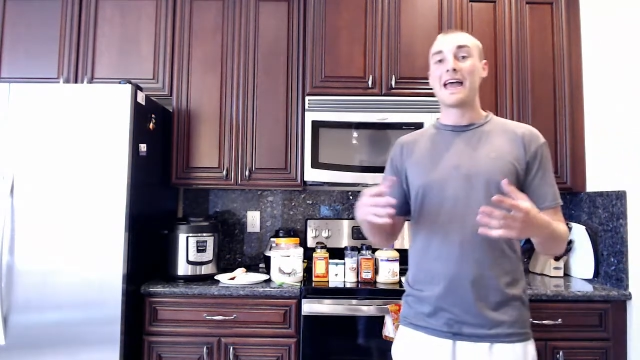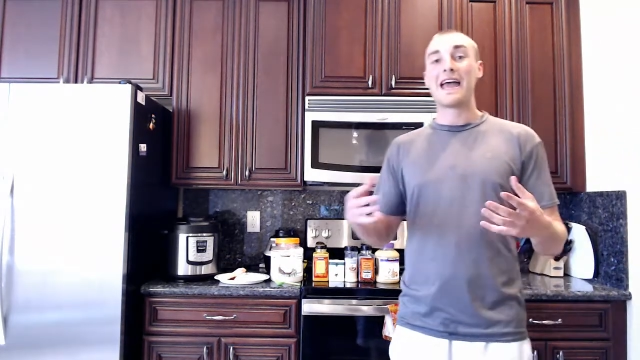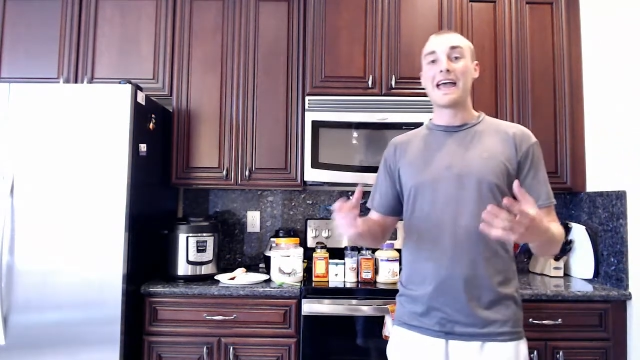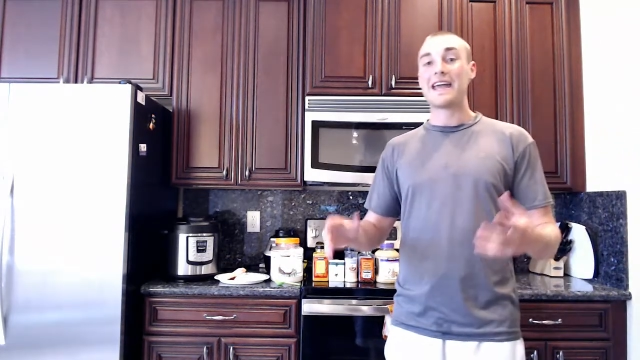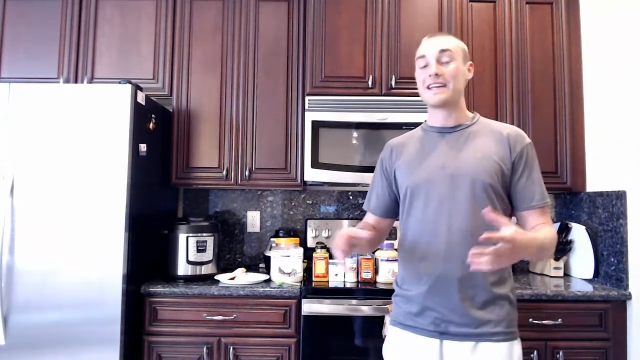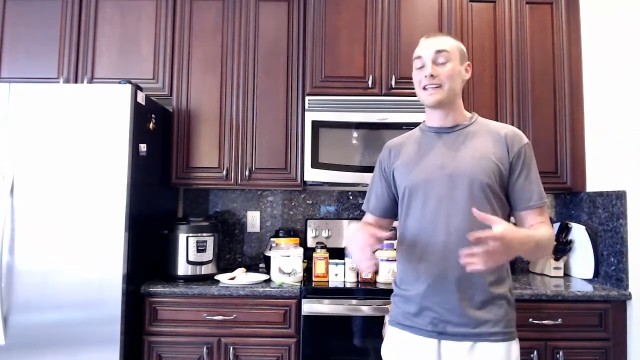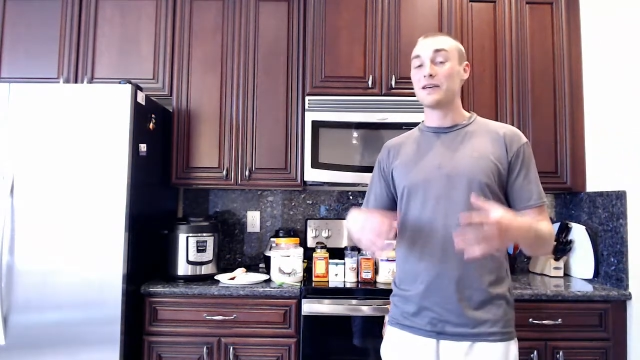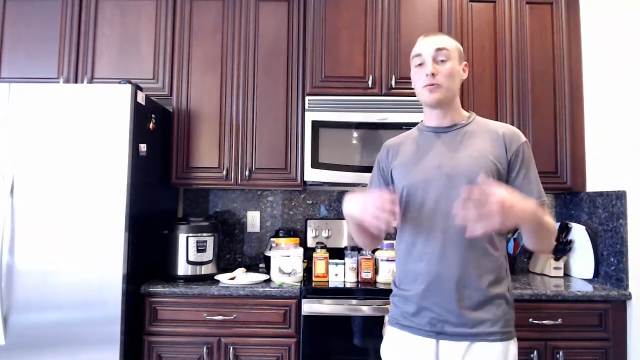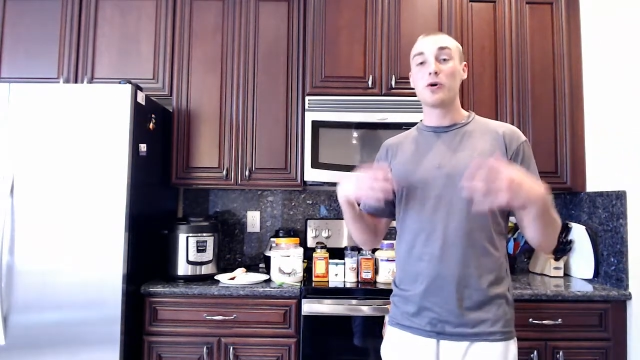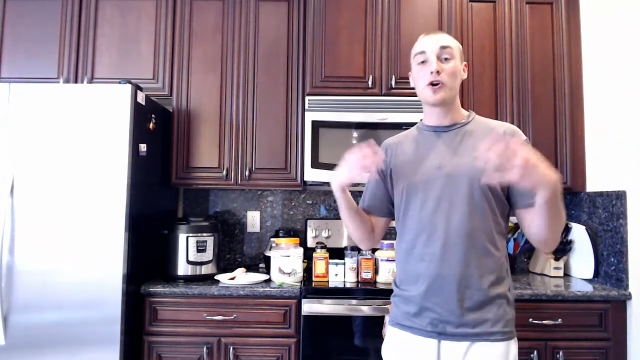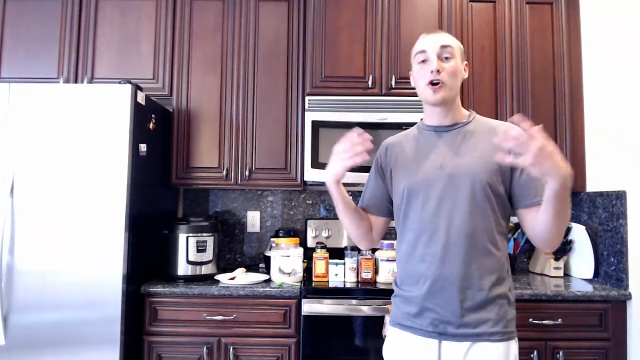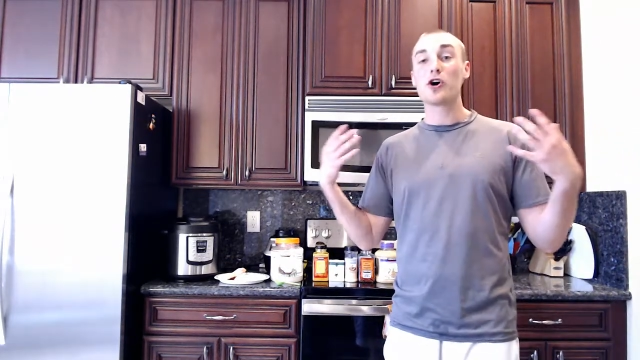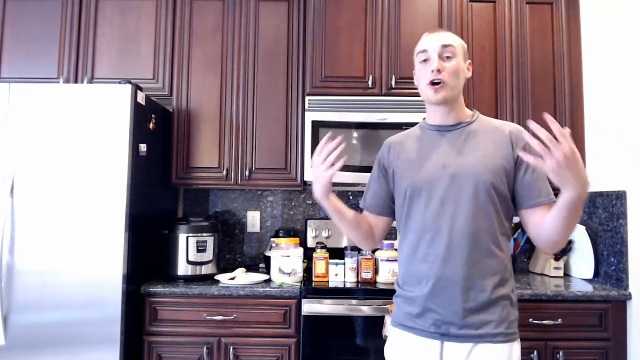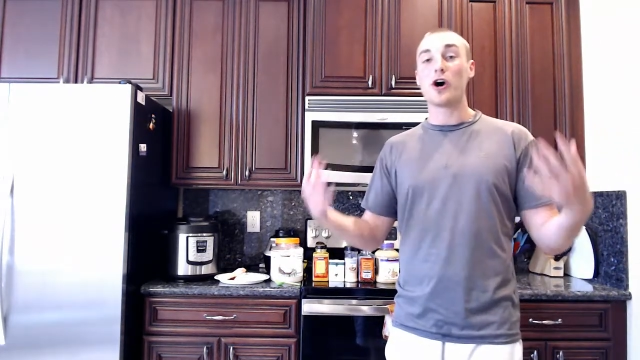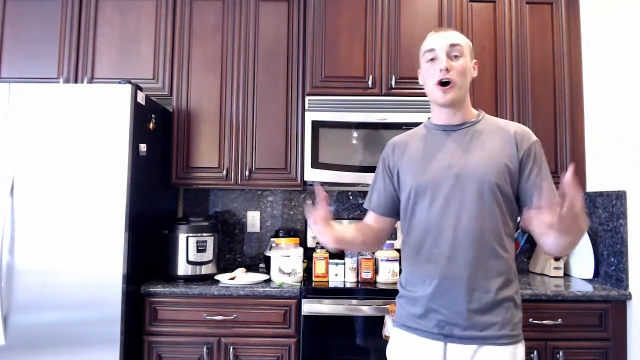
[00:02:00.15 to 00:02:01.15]
And it will
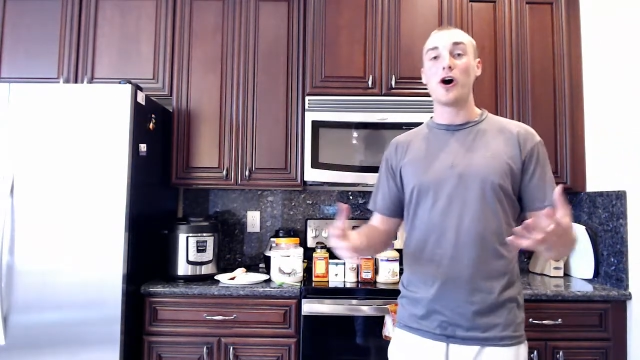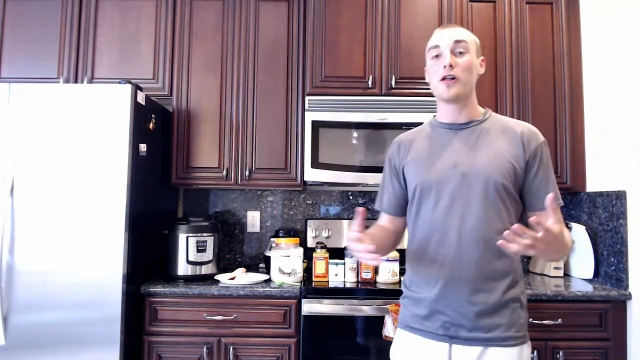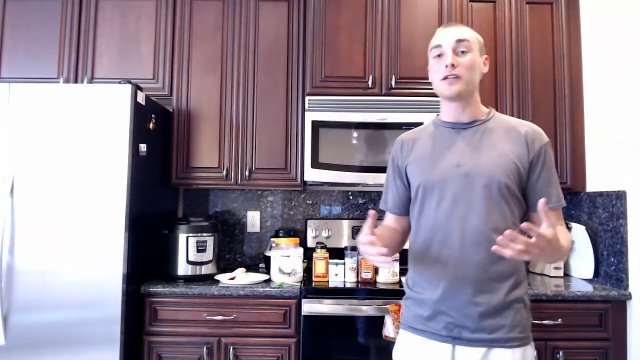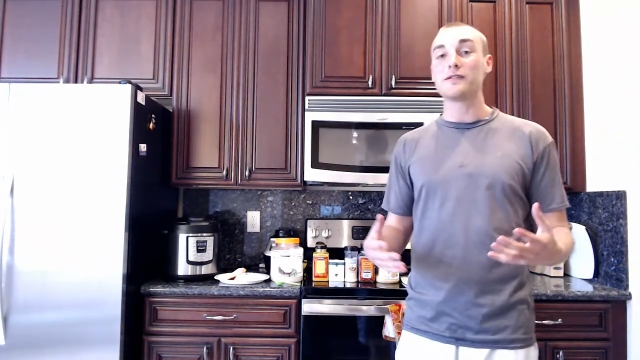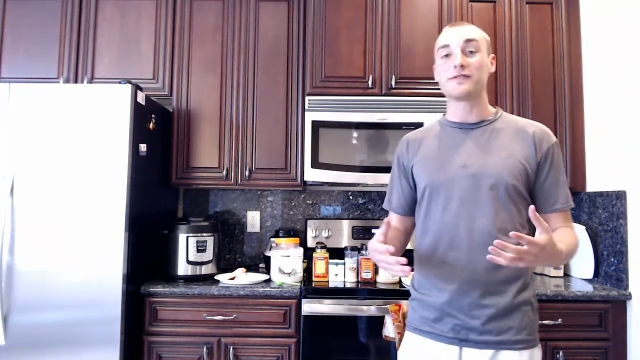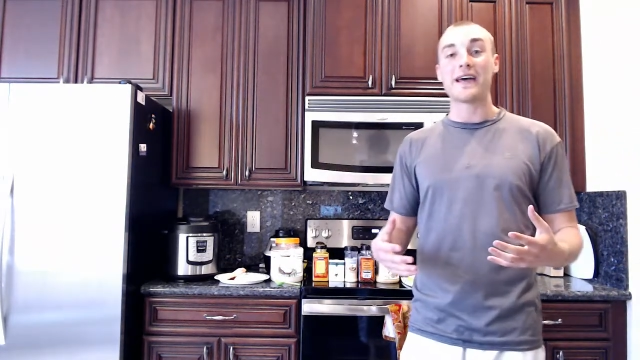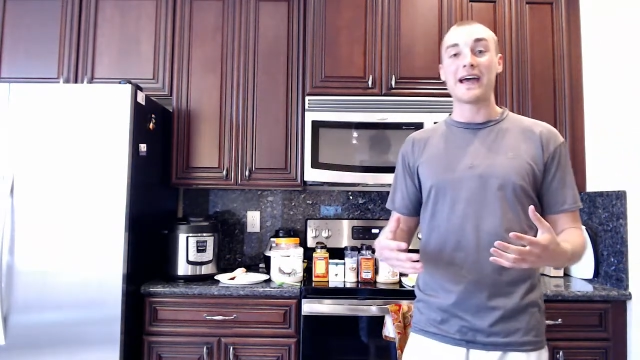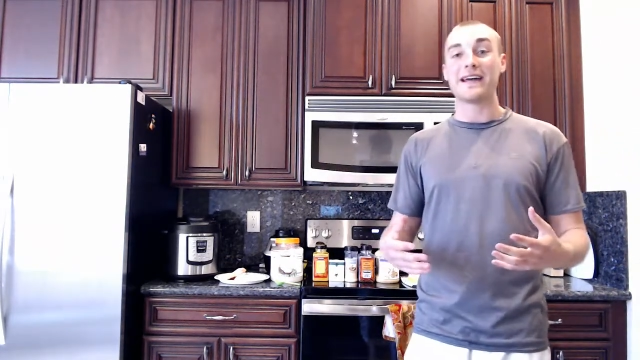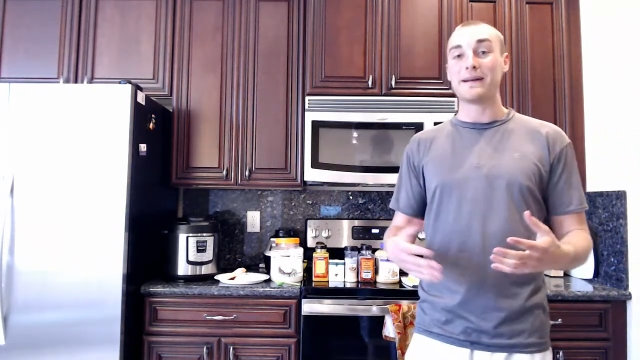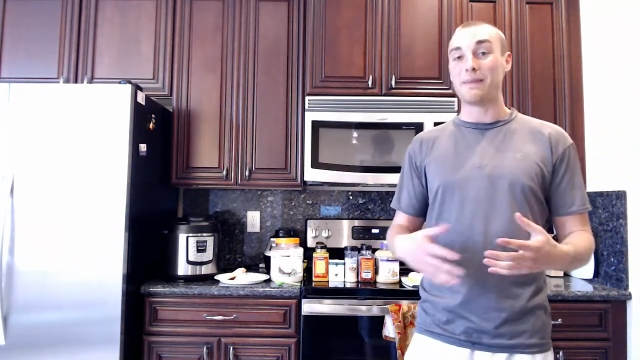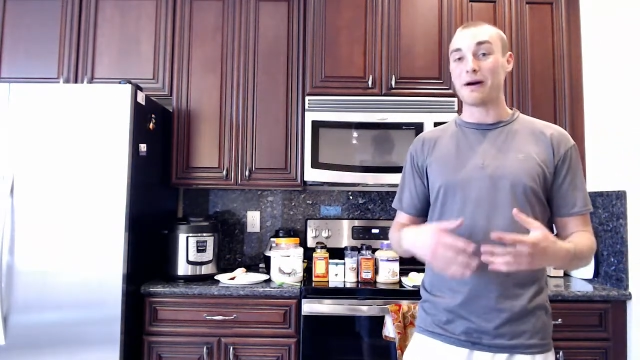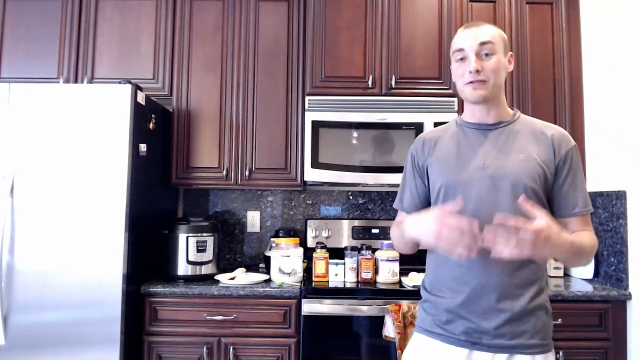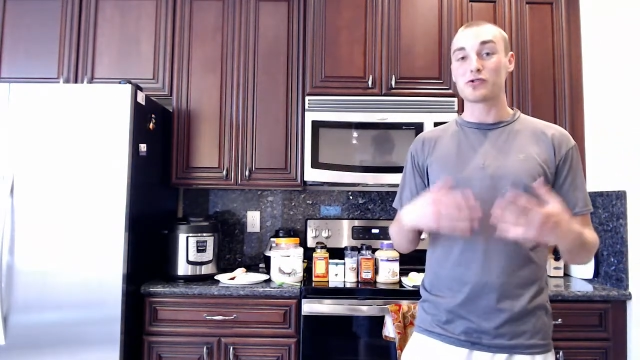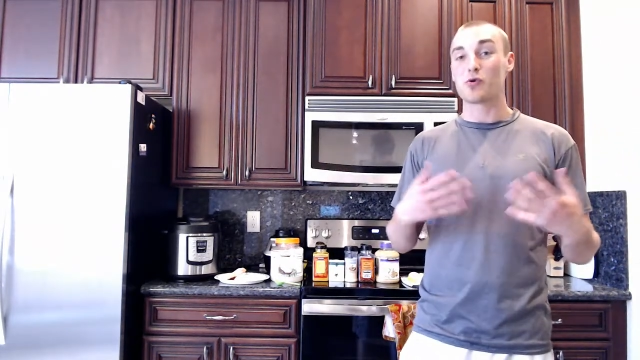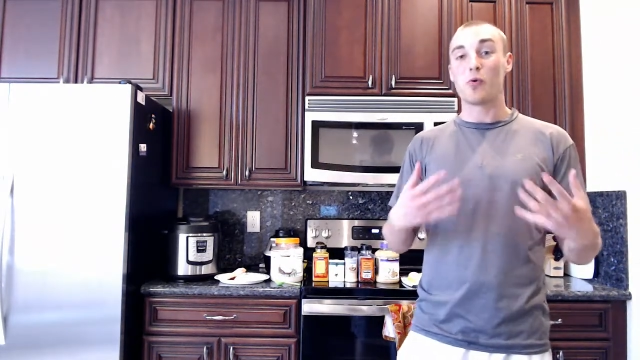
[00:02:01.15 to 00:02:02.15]
cook all of that in
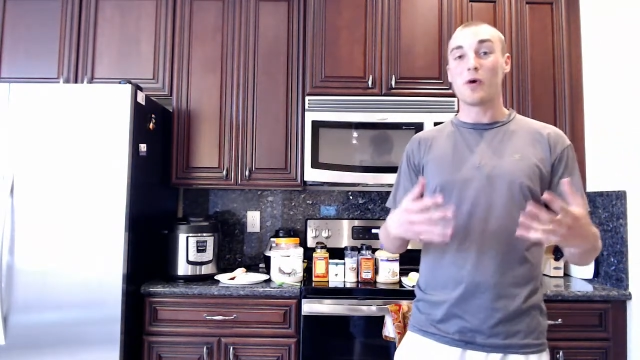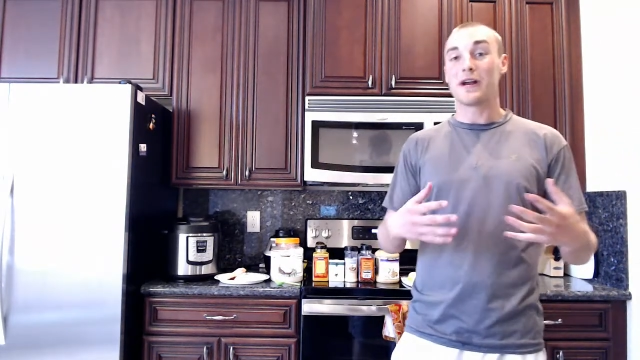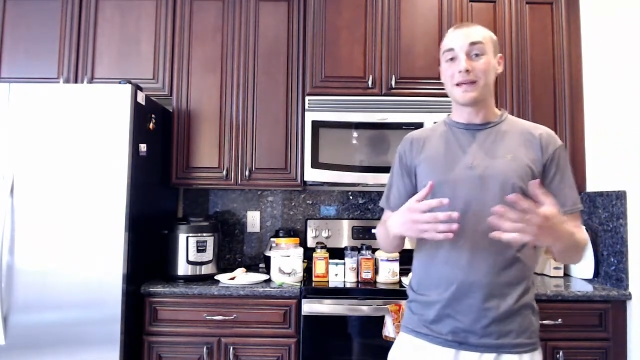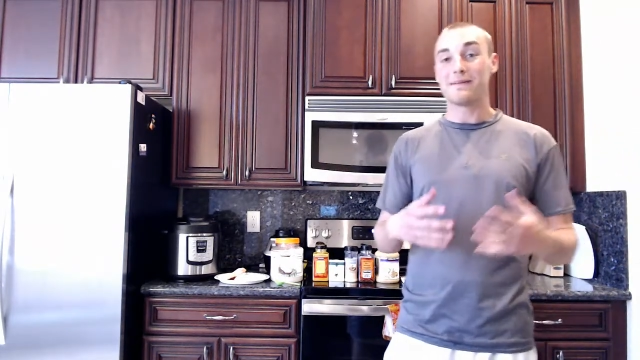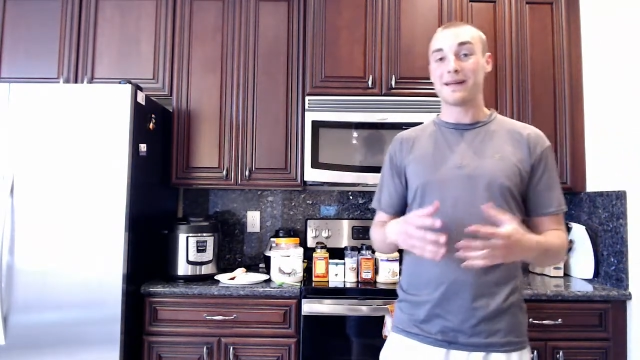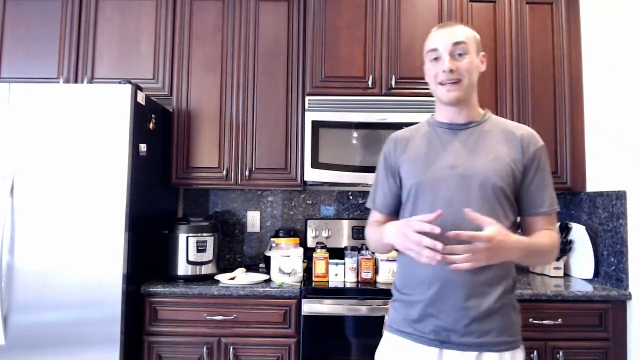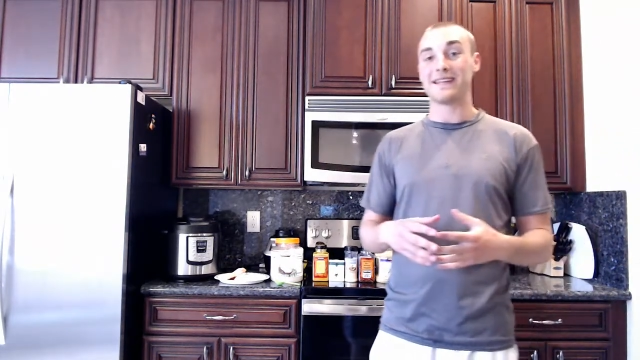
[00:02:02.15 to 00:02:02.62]
about 20